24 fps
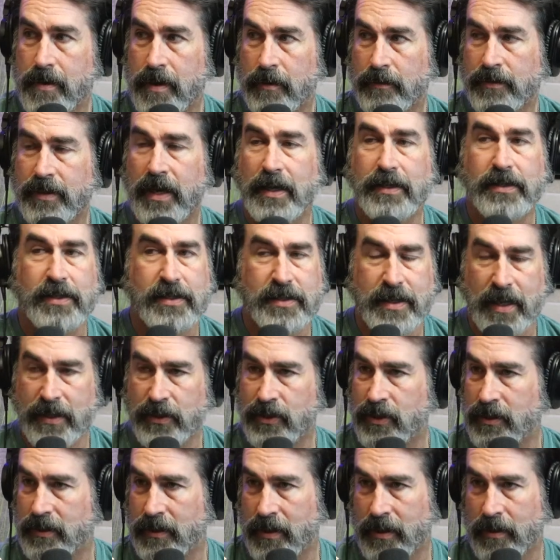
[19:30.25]
I was not
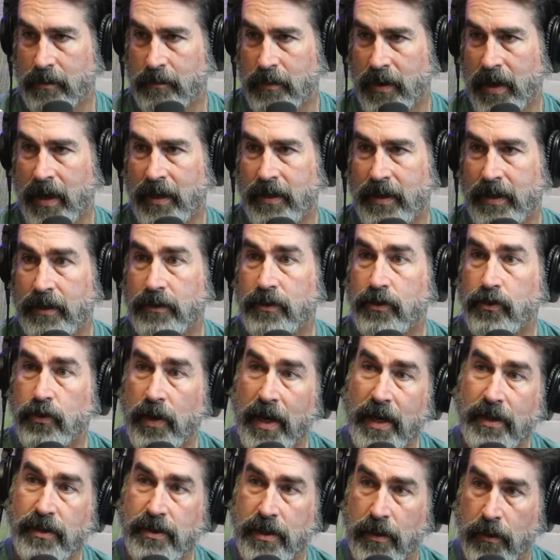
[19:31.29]
stationed there, but I did
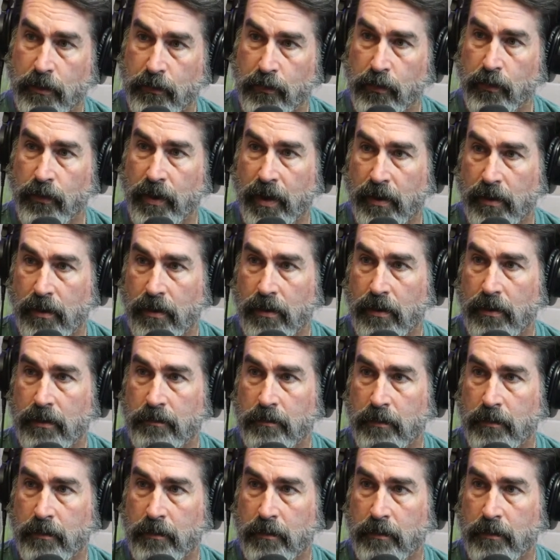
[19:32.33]
transit through there on